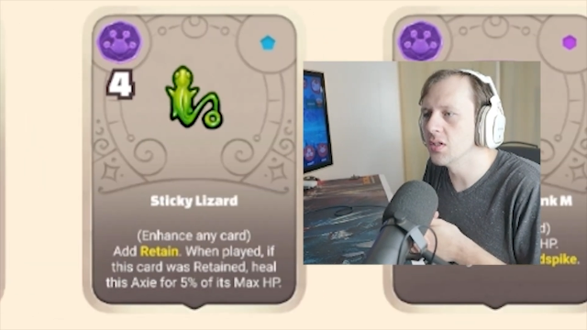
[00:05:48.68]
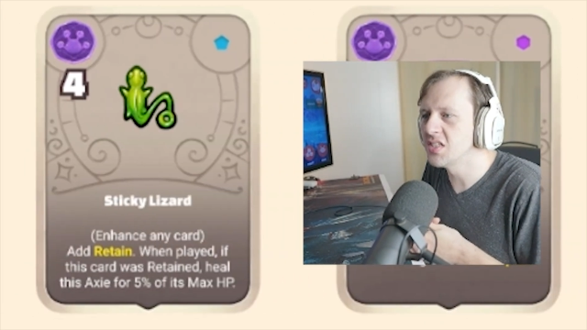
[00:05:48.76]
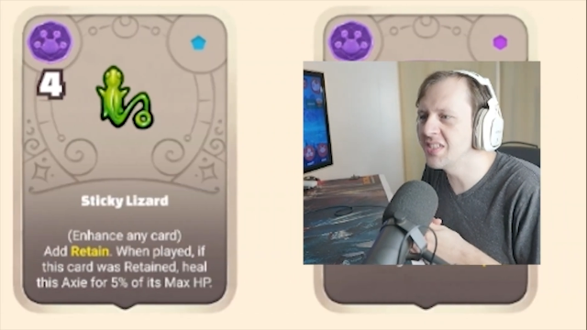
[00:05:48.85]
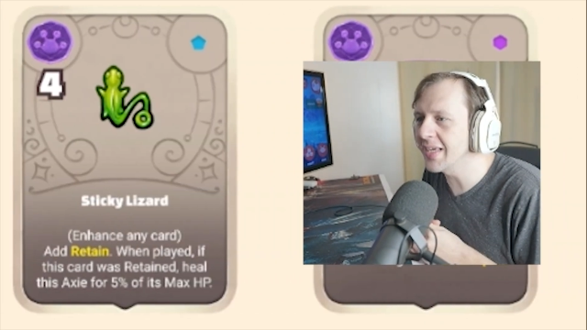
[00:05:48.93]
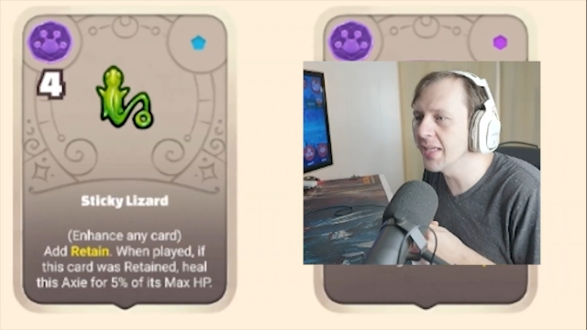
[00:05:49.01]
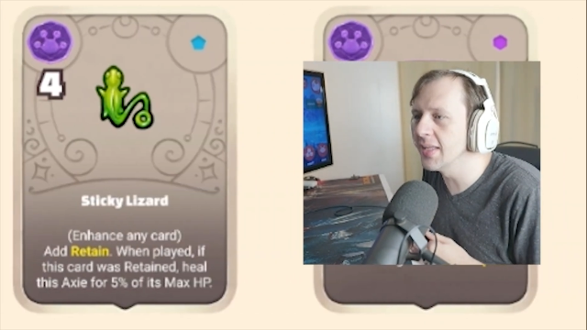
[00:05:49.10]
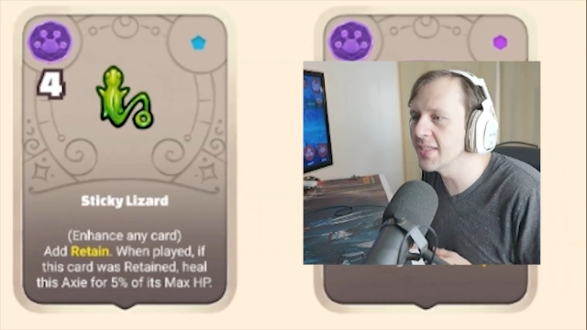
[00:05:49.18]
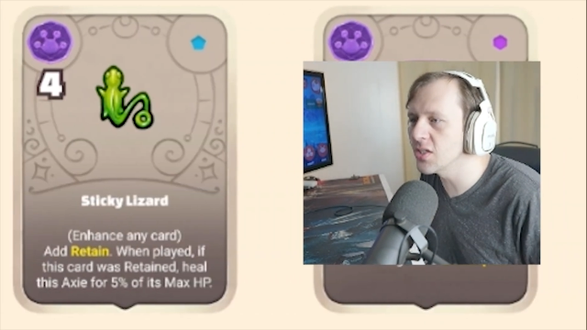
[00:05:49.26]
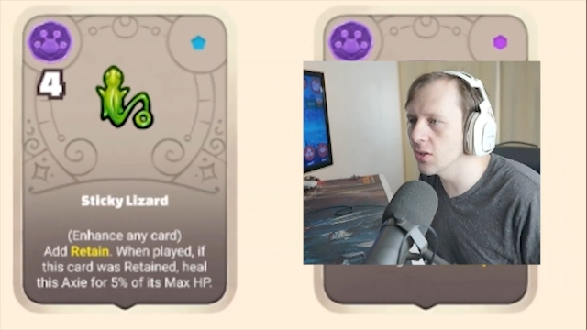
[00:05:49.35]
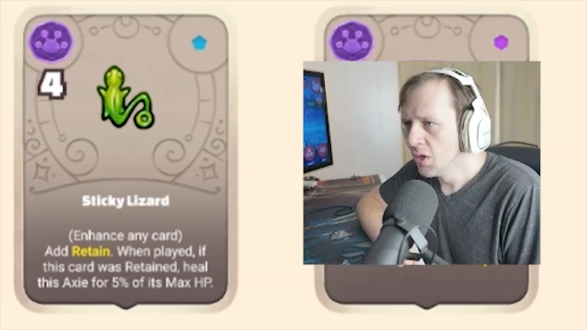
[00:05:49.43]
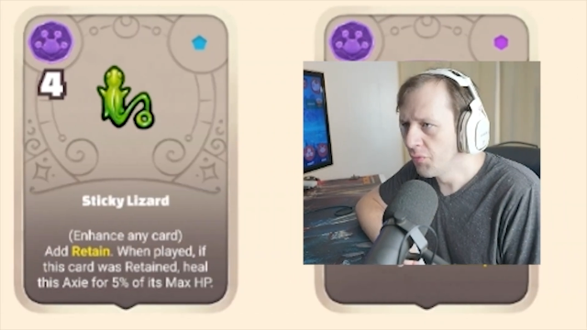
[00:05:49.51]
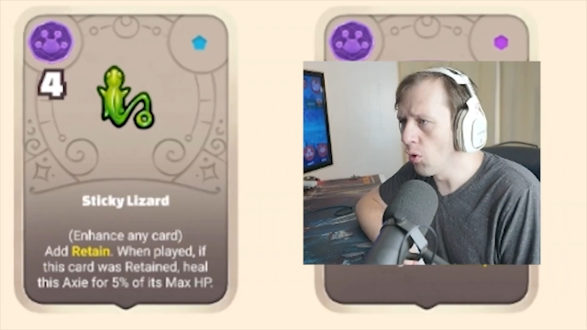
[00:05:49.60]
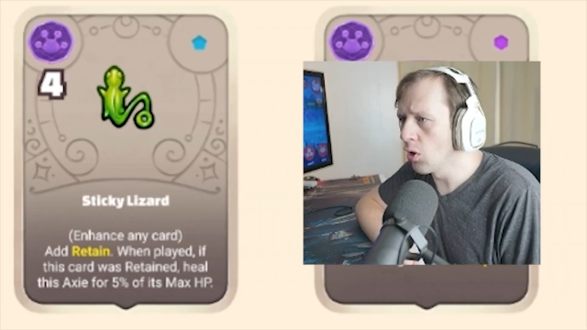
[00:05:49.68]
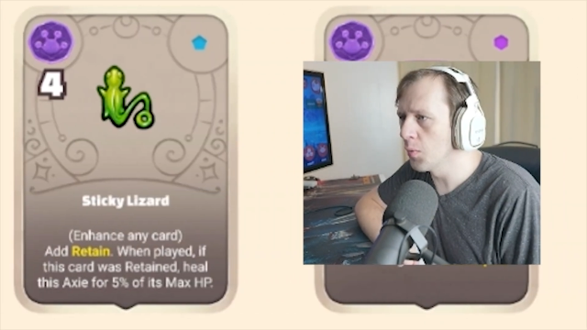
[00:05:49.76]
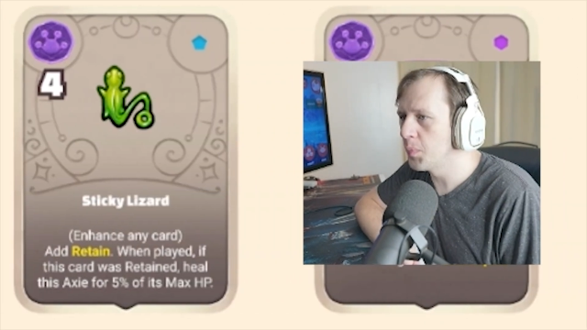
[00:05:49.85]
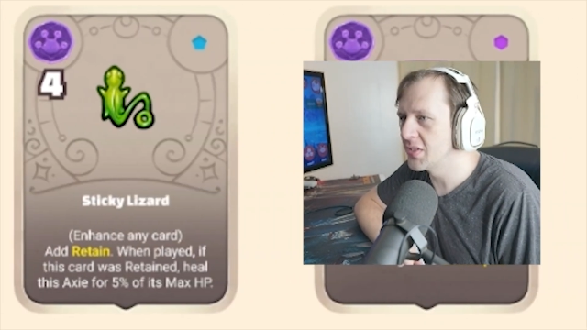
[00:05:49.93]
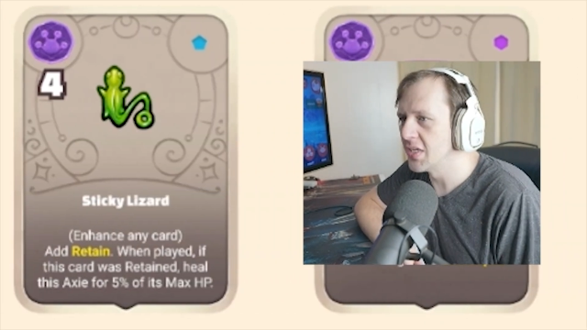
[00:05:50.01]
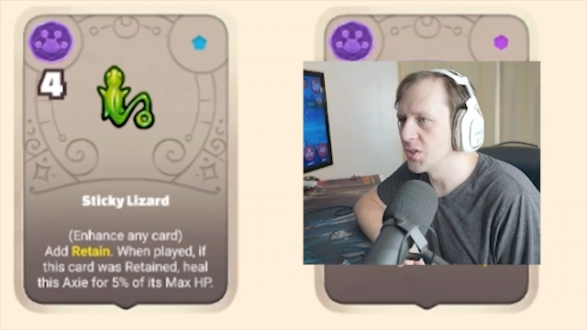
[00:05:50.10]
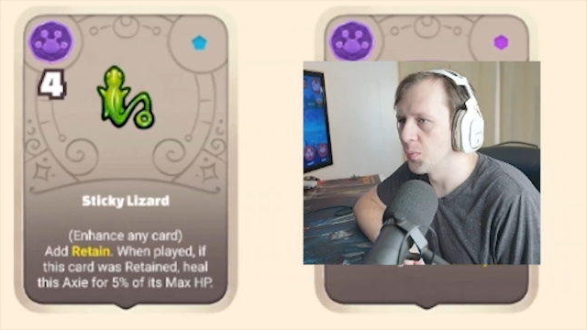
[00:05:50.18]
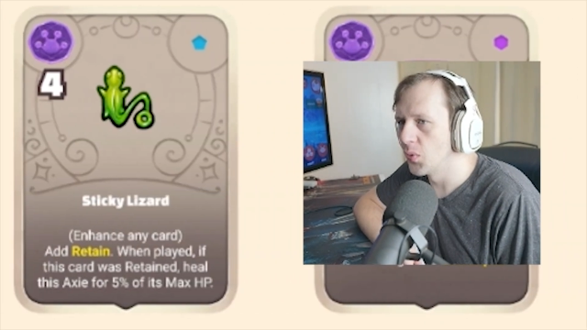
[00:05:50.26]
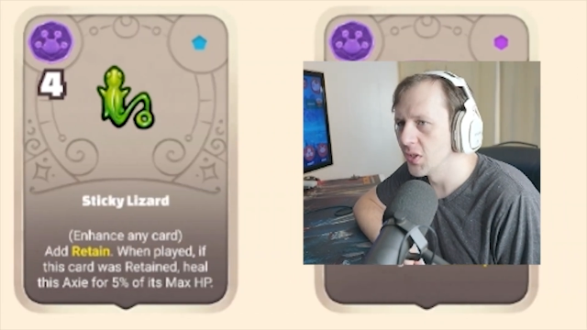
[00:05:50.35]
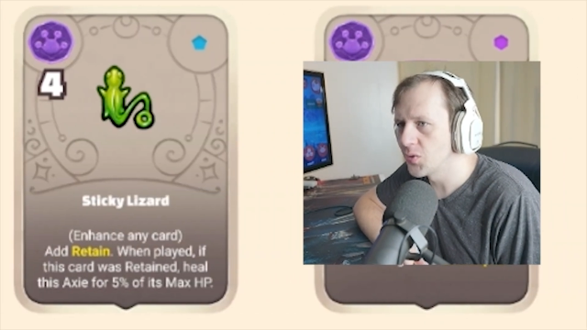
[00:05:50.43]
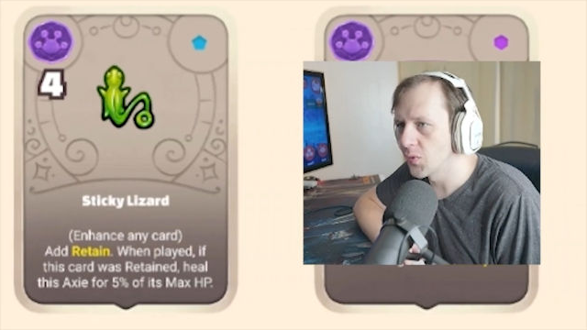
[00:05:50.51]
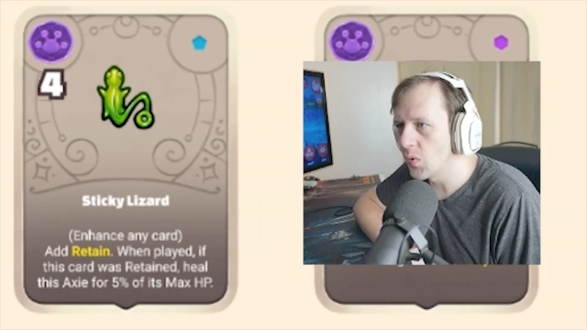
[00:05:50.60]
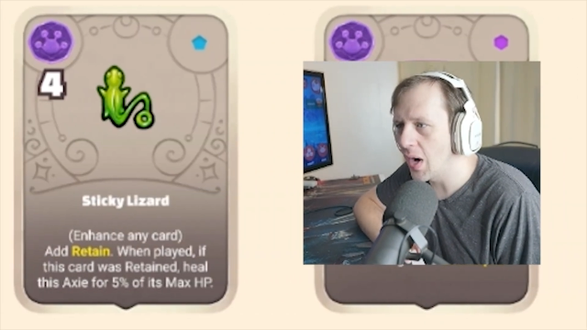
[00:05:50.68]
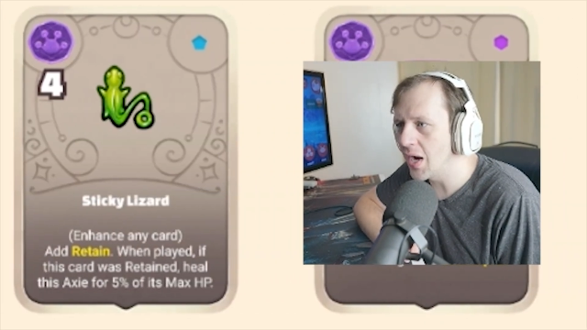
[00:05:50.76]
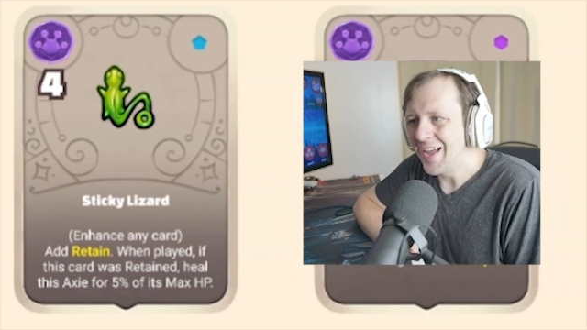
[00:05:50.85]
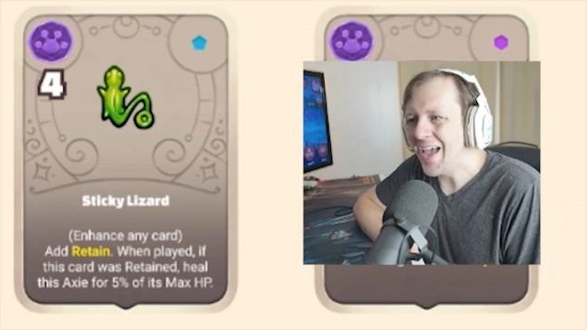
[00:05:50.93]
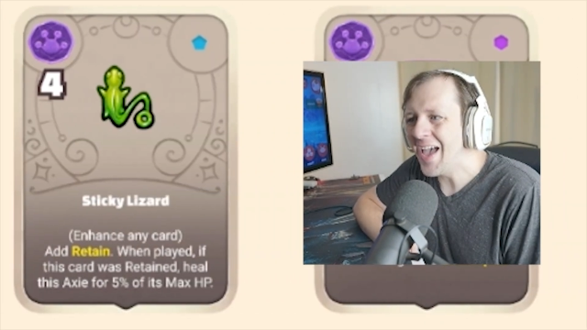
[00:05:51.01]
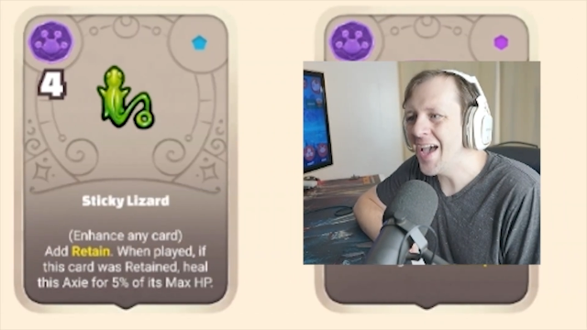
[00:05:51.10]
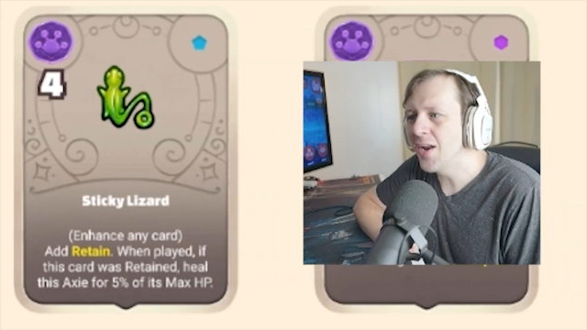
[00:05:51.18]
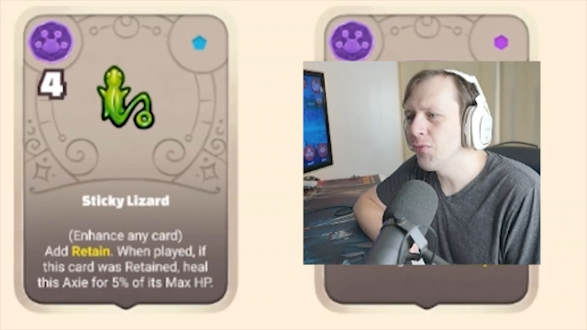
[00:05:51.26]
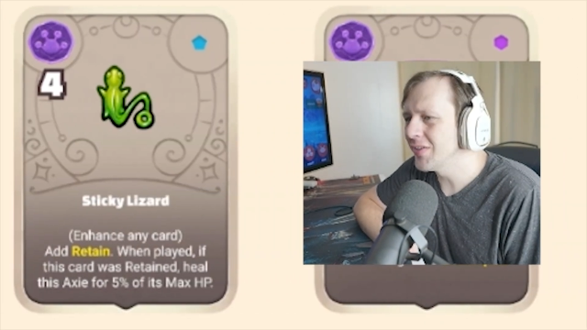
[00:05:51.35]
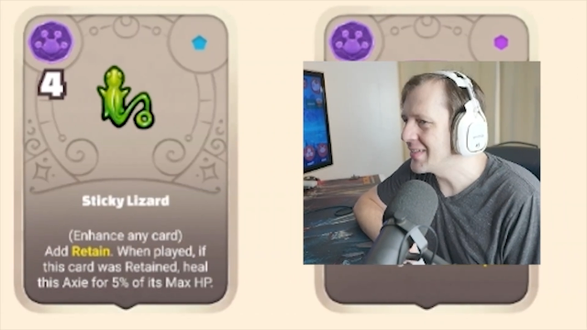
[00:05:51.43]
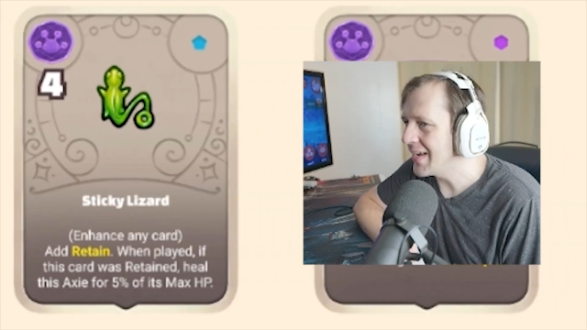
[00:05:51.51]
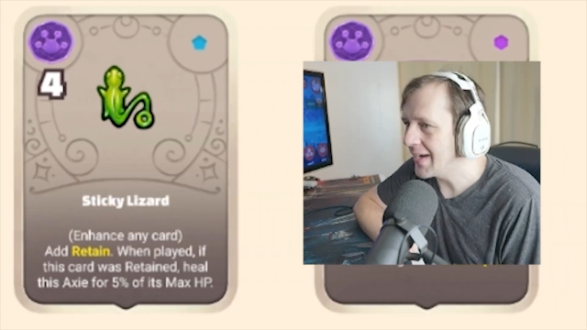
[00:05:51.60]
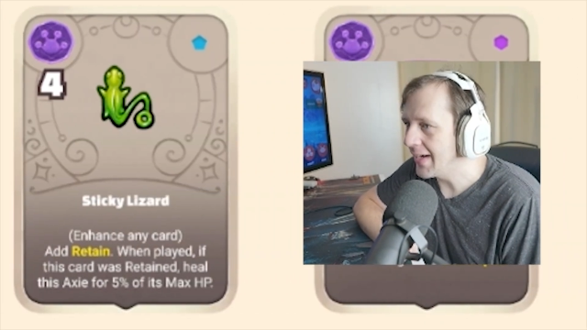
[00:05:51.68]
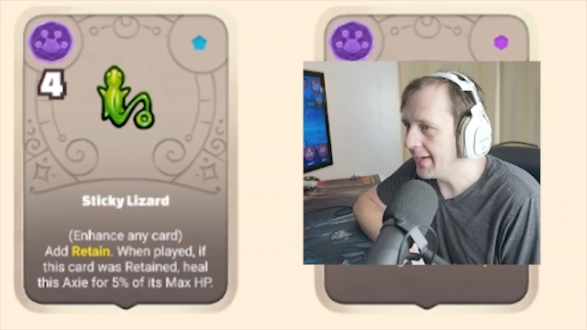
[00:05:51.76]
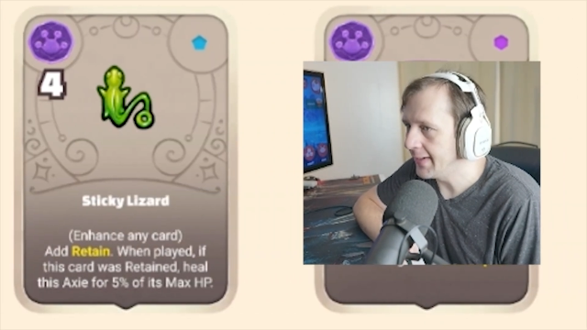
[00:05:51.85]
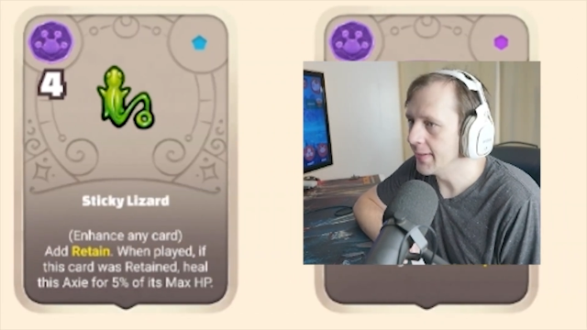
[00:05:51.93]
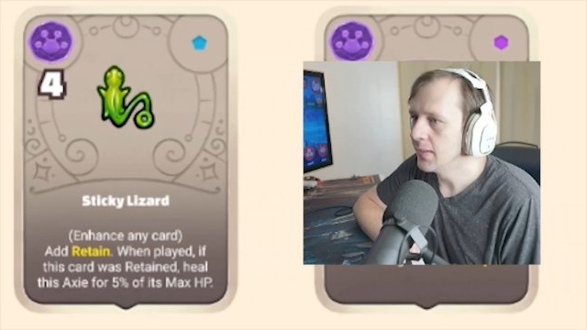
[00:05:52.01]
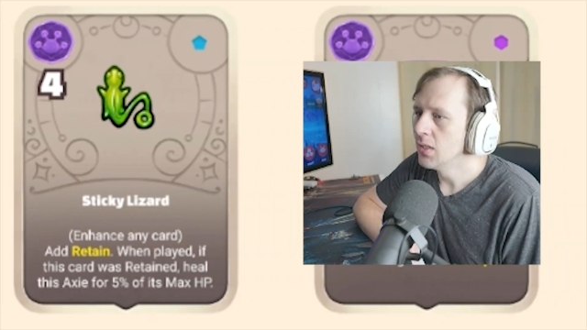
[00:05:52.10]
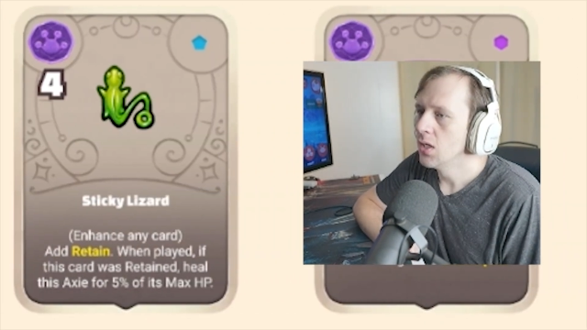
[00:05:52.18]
Sticky Lizard, 4 potential points required. Add Retain.